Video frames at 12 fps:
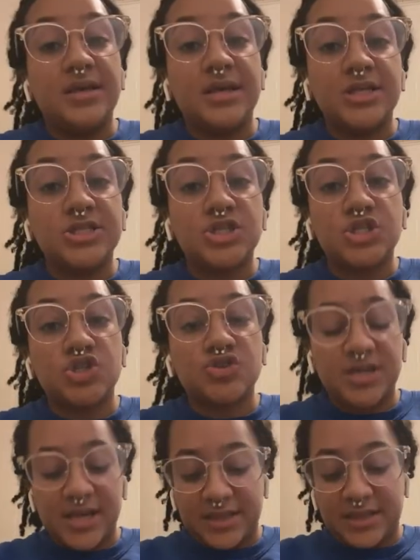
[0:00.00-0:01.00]

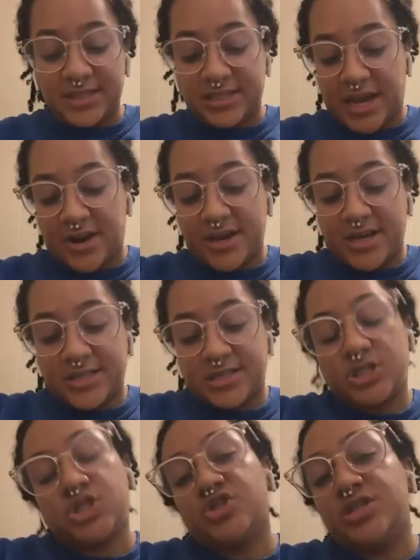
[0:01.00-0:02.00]
industry and the dairy
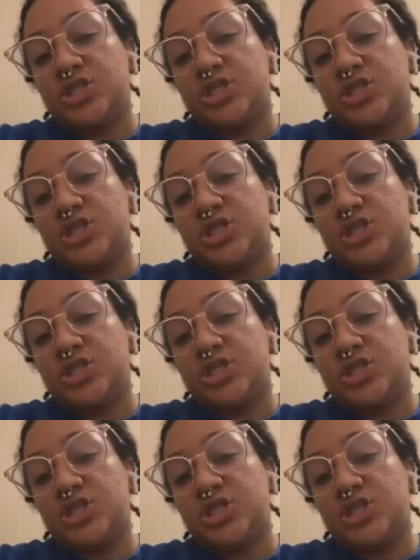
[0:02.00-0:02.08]
industry